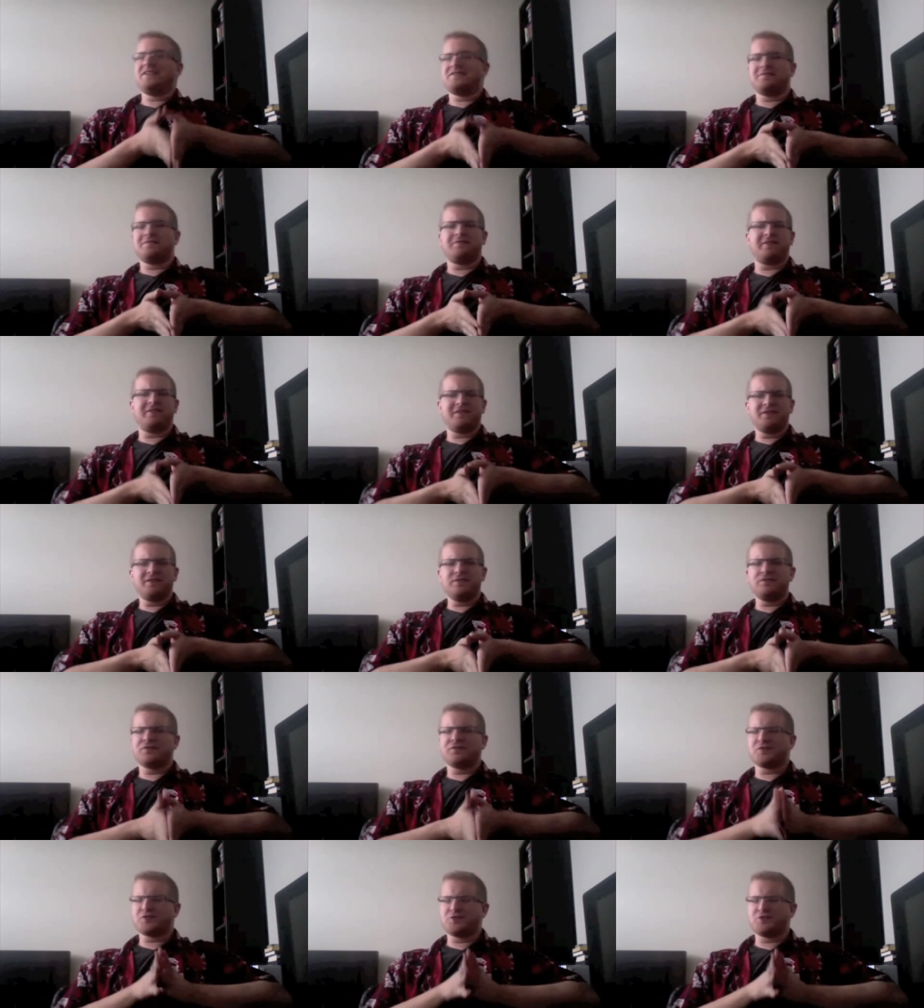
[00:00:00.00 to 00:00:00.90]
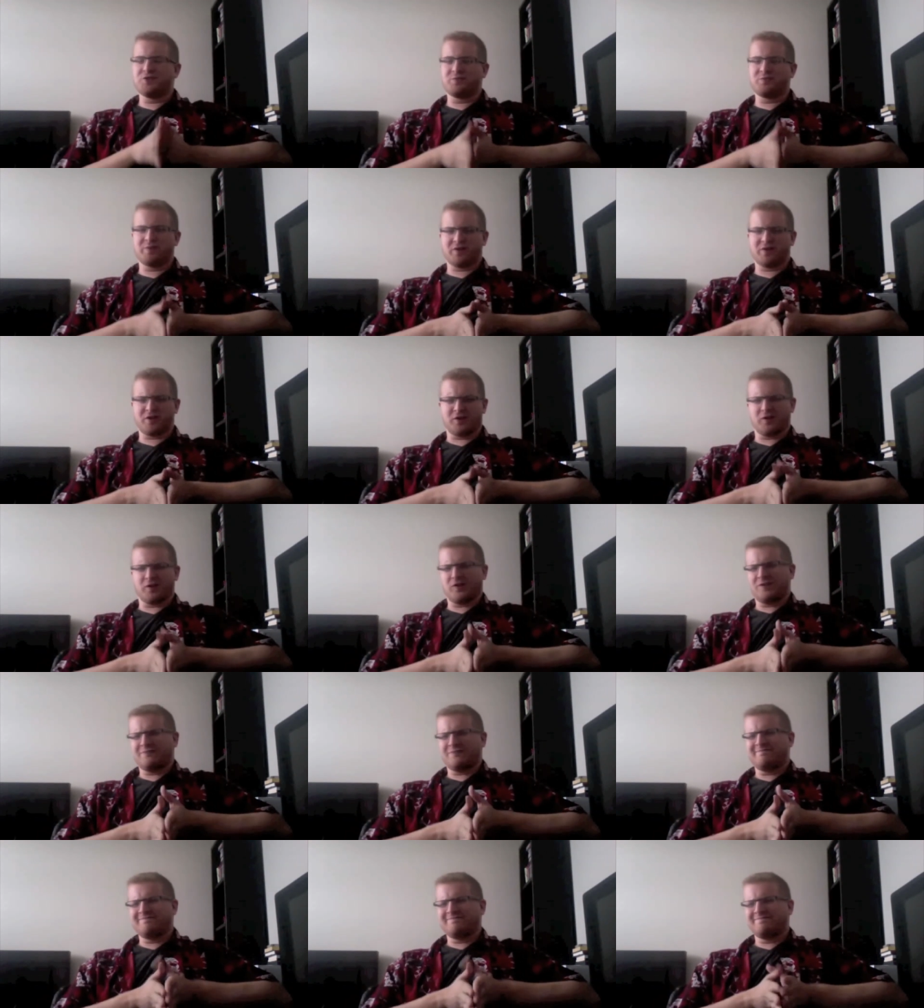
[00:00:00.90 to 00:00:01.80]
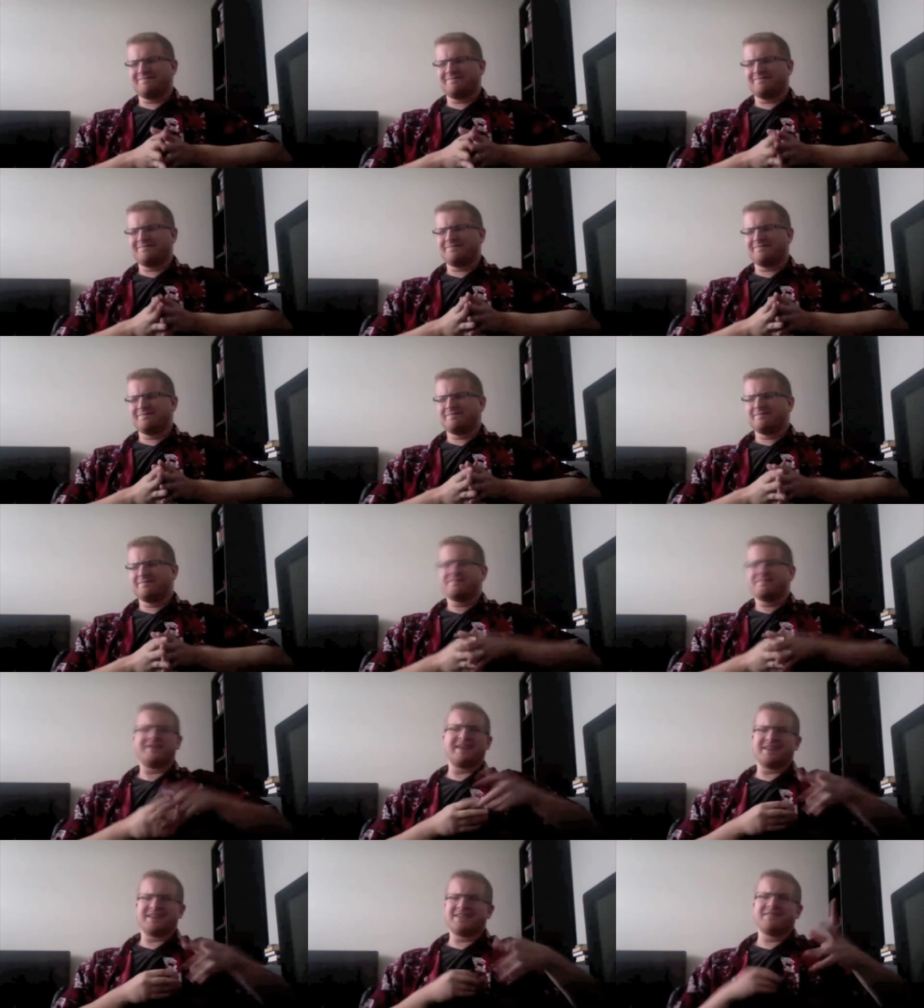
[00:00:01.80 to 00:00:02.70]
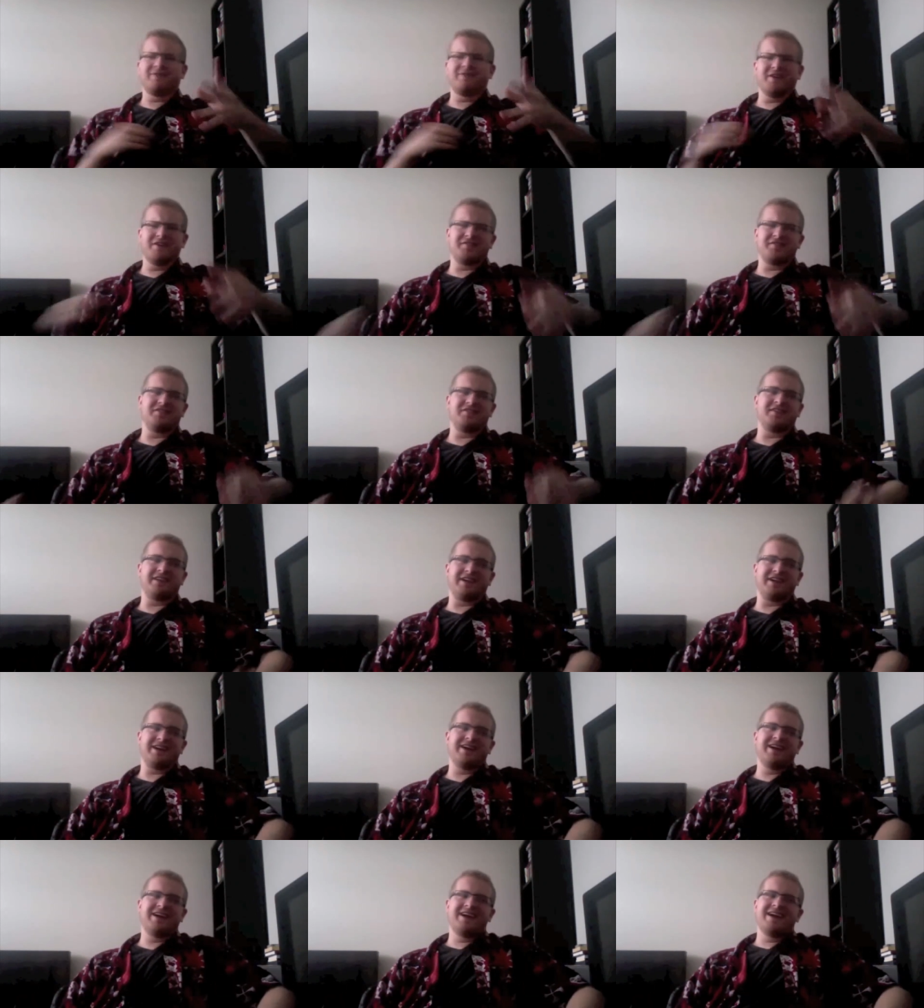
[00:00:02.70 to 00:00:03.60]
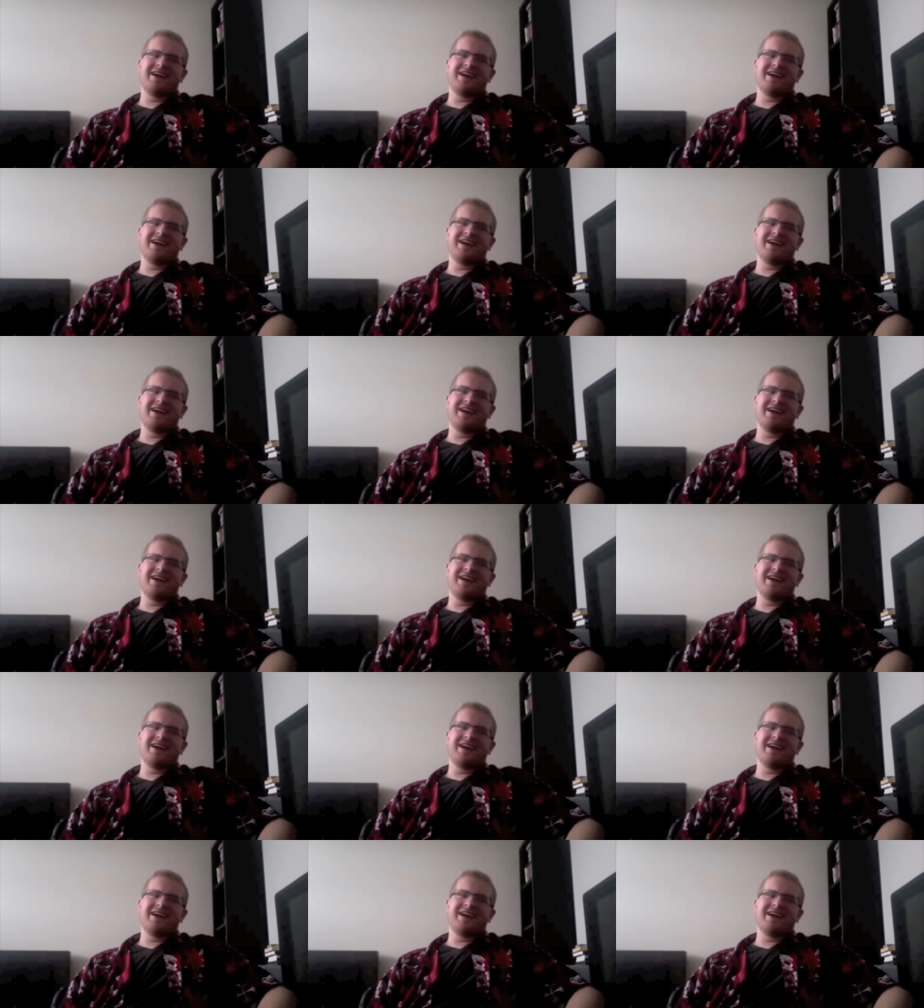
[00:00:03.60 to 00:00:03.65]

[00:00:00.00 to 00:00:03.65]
a villain for Supergirl, like, recently.